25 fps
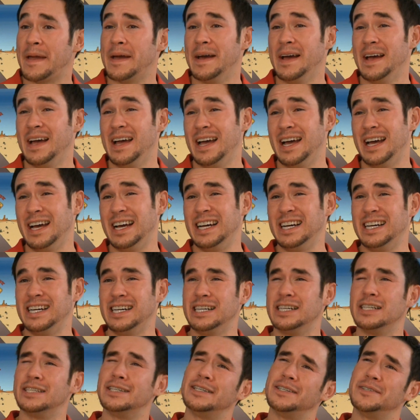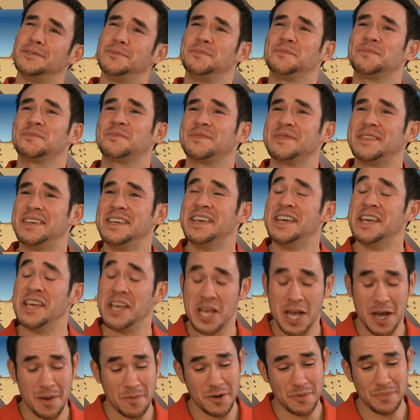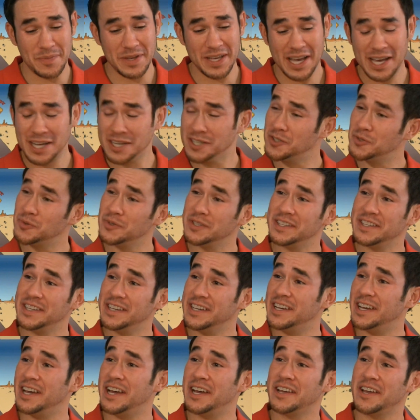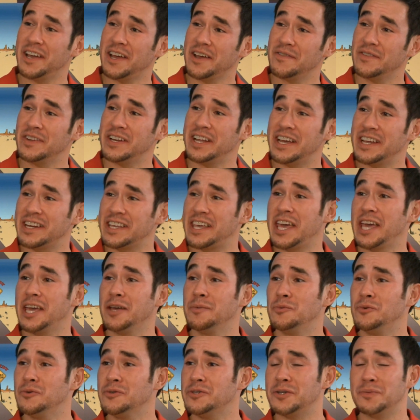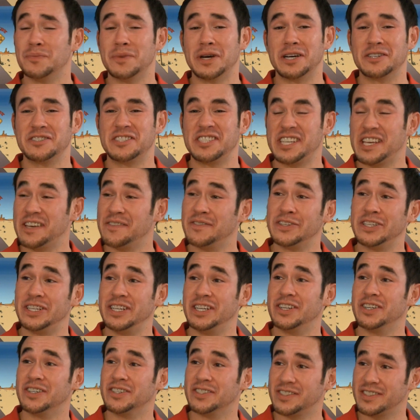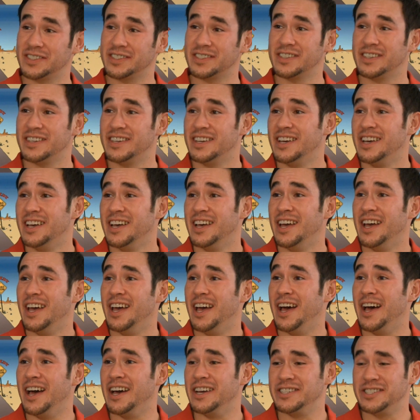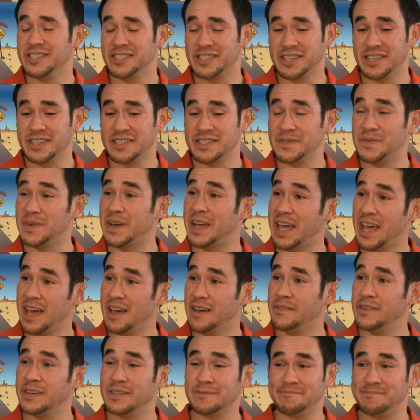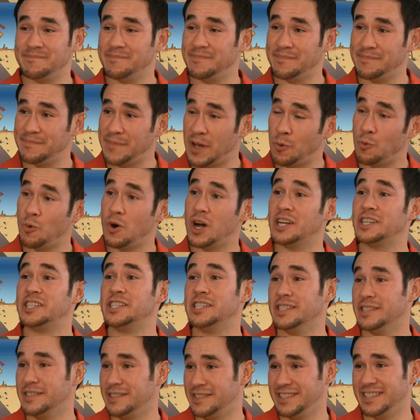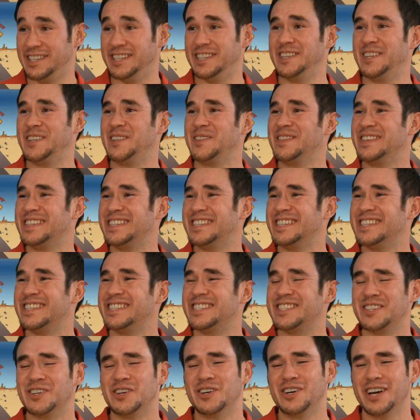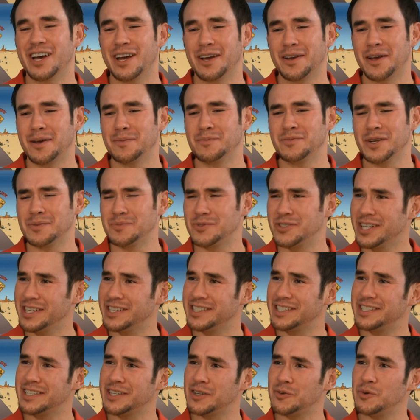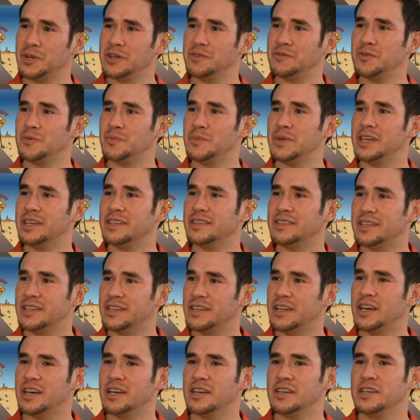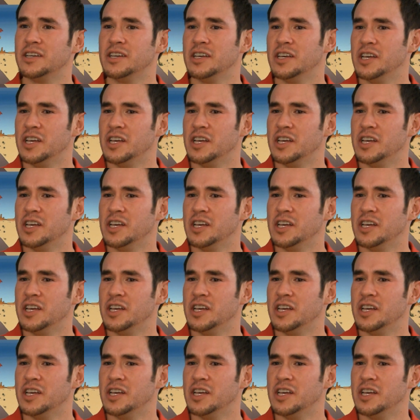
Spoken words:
I'm going to be honest with you. I haven't had cable in about 7 years. Just because if I have it, I'll watch it. You know what I mean? So I'm trying to stick away from it, and then